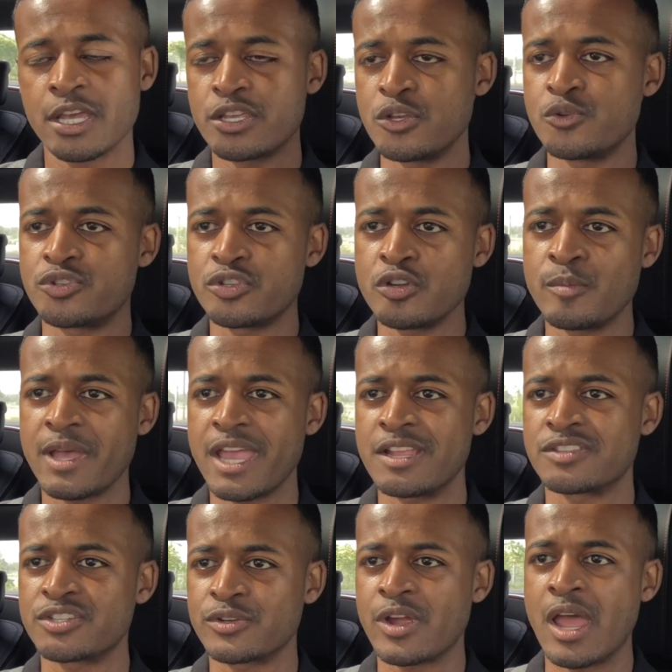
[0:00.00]
YouTube,
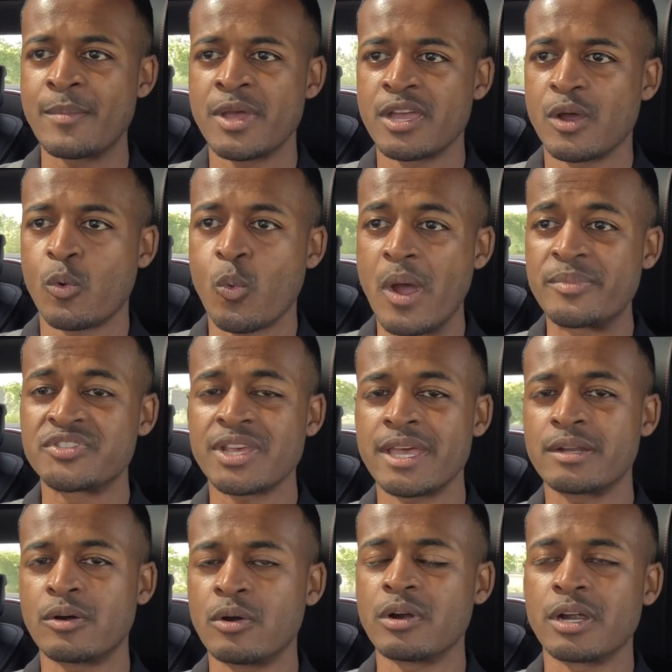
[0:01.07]
Instagram,
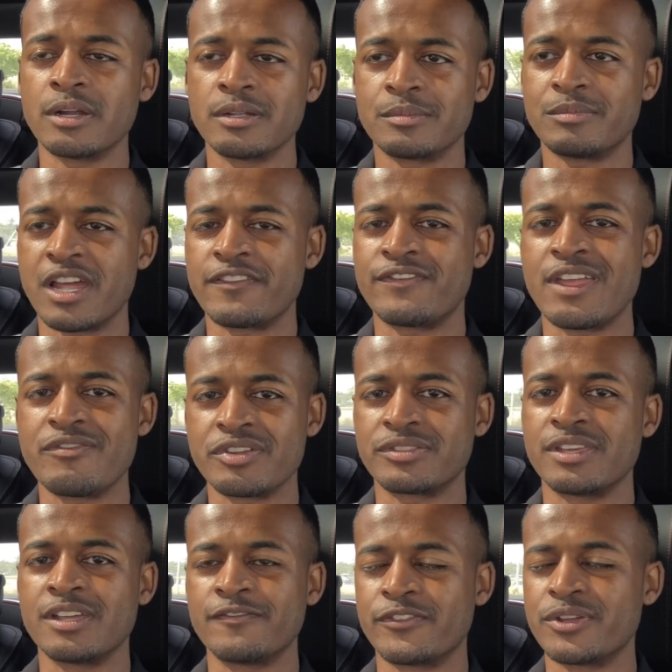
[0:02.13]
website, or my favorite
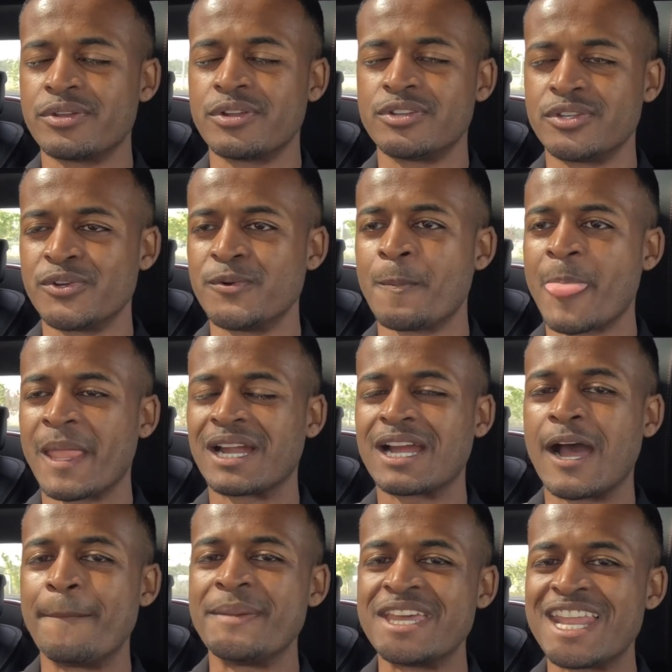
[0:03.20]
thing for you to do,
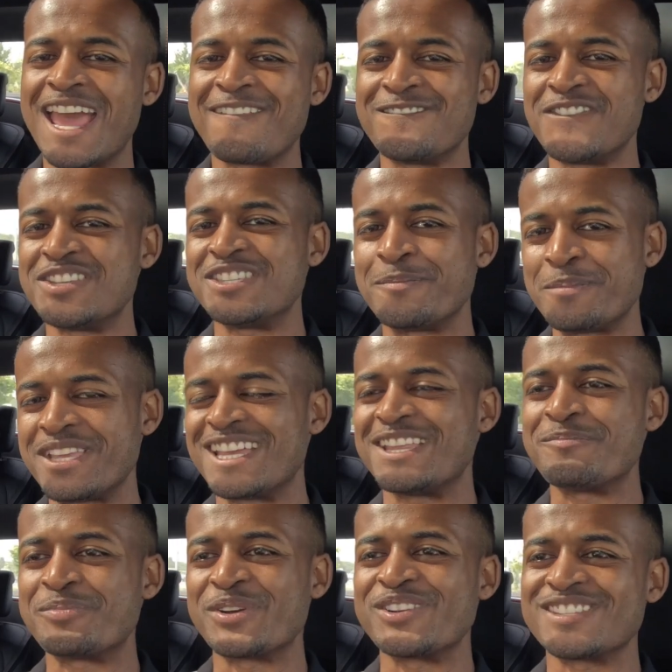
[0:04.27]
come in and visit me
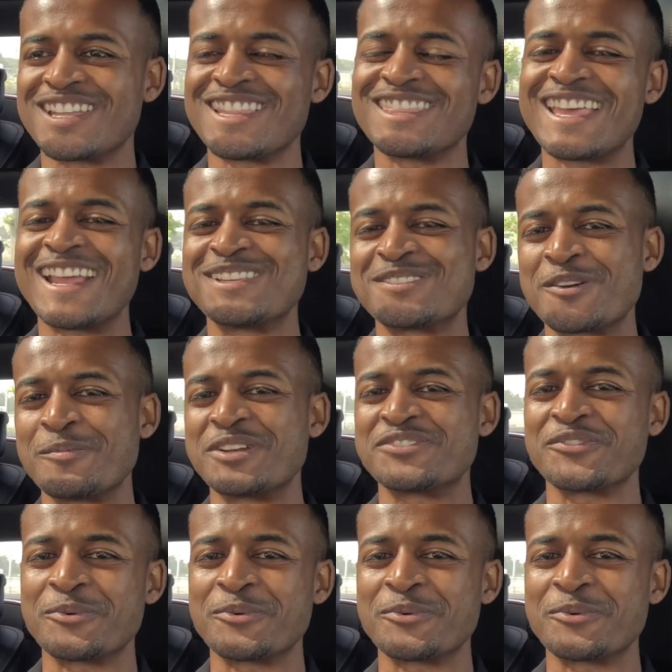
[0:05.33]
in person. Thanks so much for